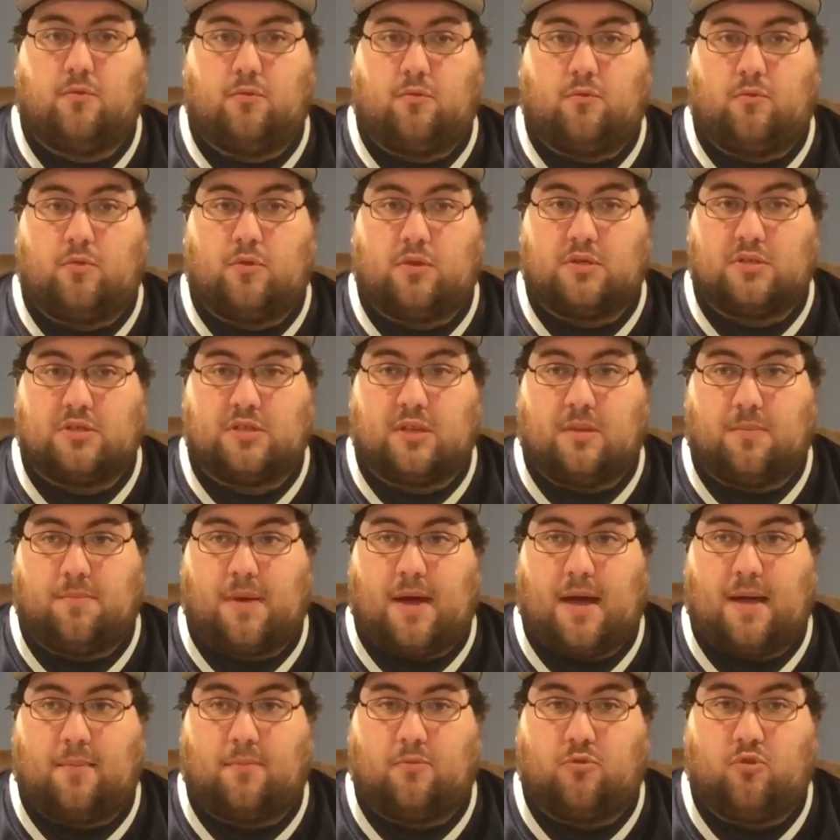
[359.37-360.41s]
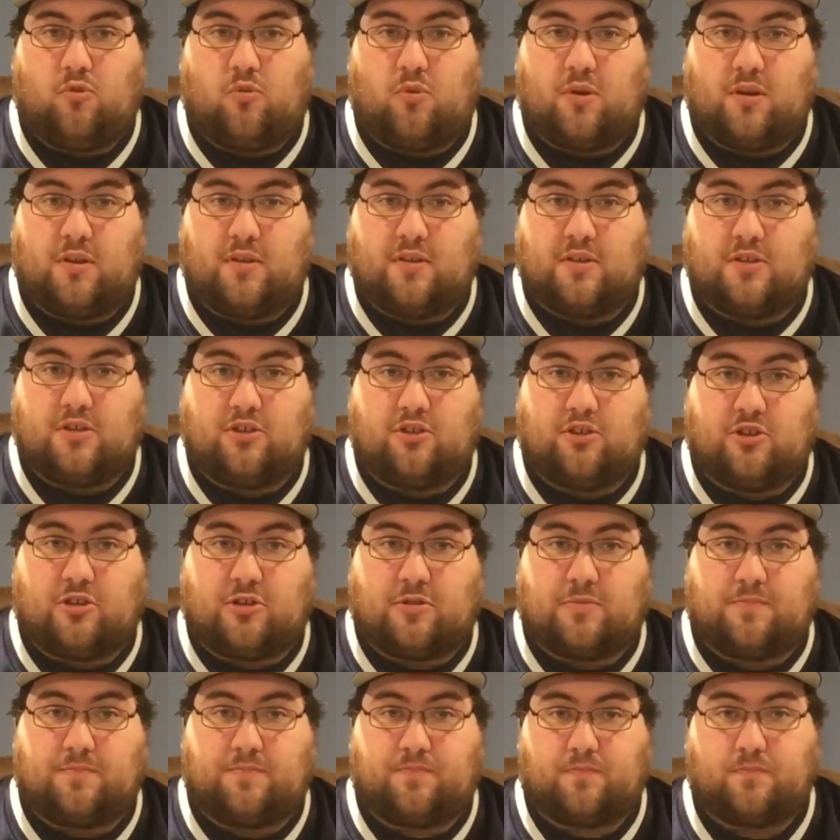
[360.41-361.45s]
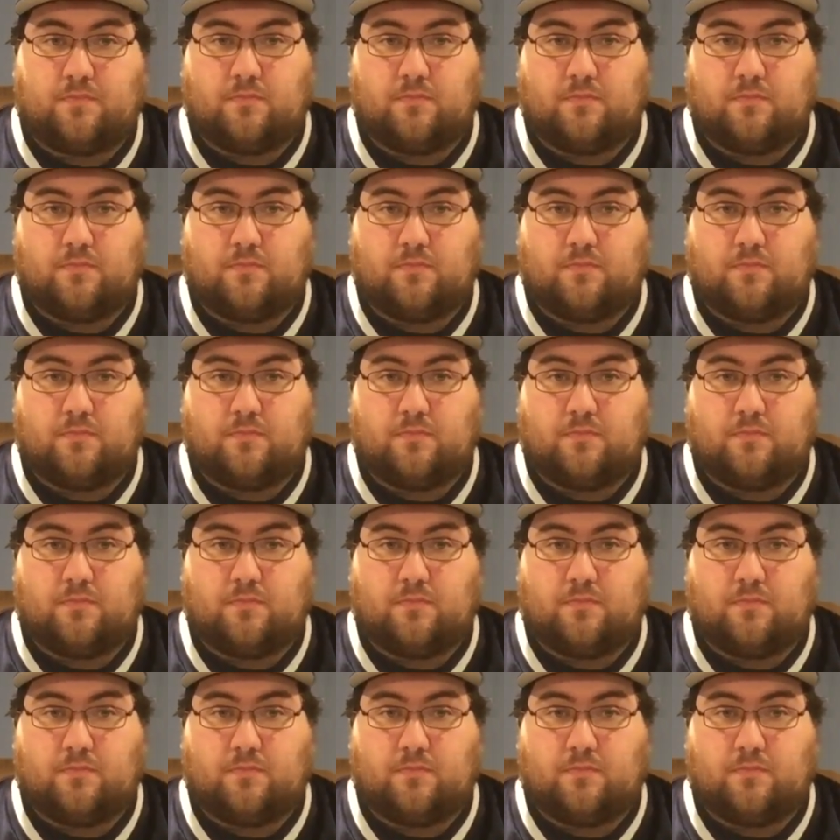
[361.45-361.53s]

was in the bottom 20 this year.